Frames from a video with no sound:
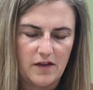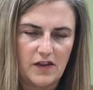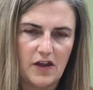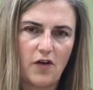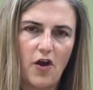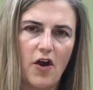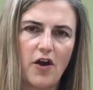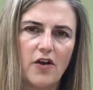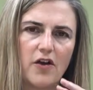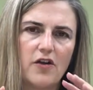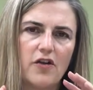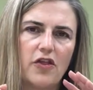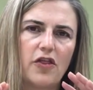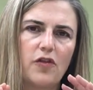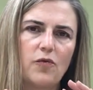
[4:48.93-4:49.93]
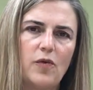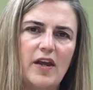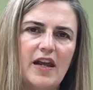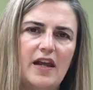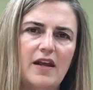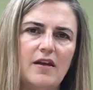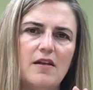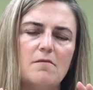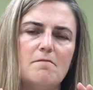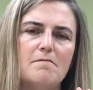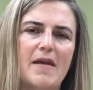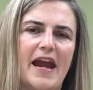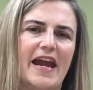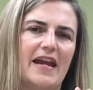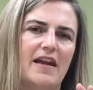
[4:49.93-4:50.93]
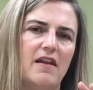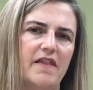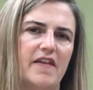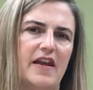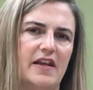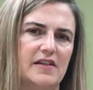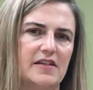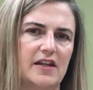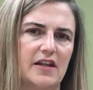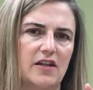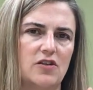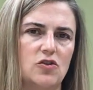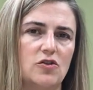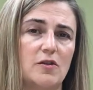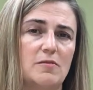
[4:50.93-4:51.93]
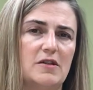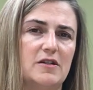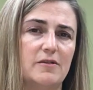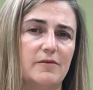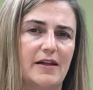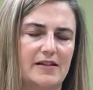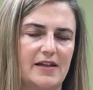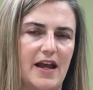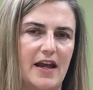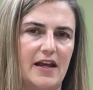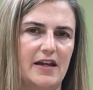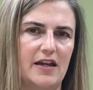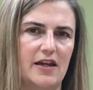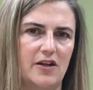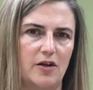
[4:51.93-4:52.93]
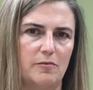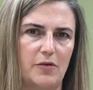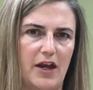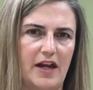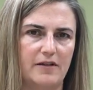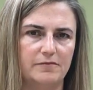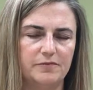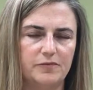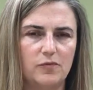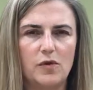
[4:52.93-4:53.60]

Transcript: There are three main things that contribute to anxiety in our brain